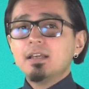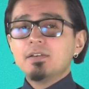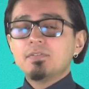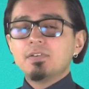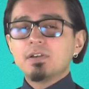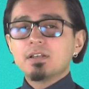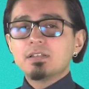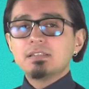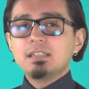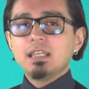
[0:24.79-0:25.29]

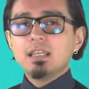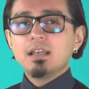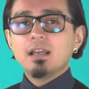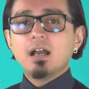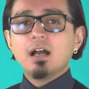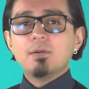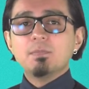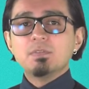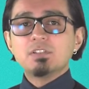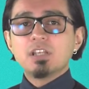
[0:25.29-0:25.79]
focusing
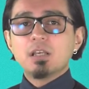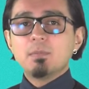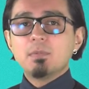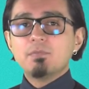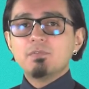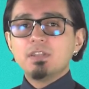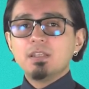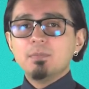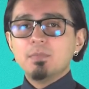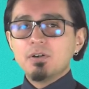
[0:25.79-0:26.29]
on some
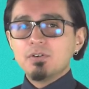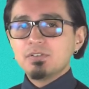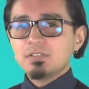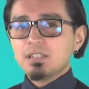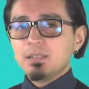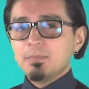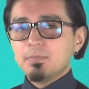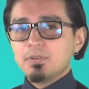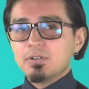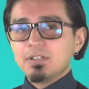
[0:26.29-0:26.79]
of the most
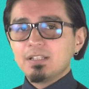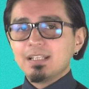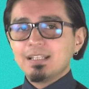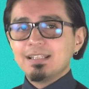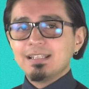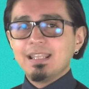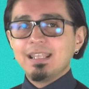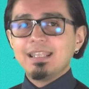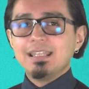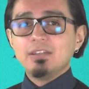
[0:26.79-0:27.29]

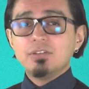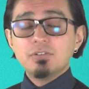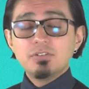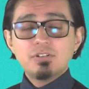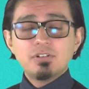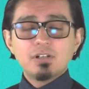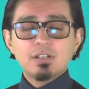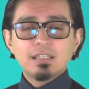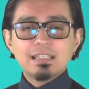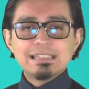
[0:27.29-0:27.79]
important
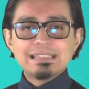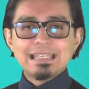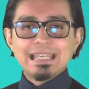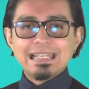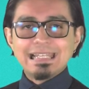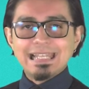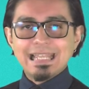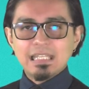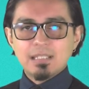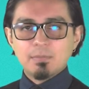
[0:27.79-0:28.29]
industrial
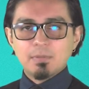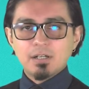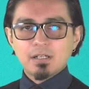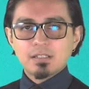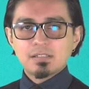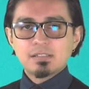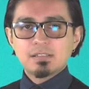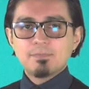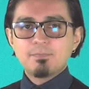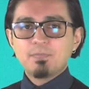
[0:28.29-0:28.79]
design
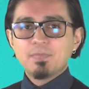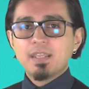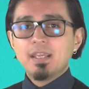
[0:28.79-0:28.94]
landmarks.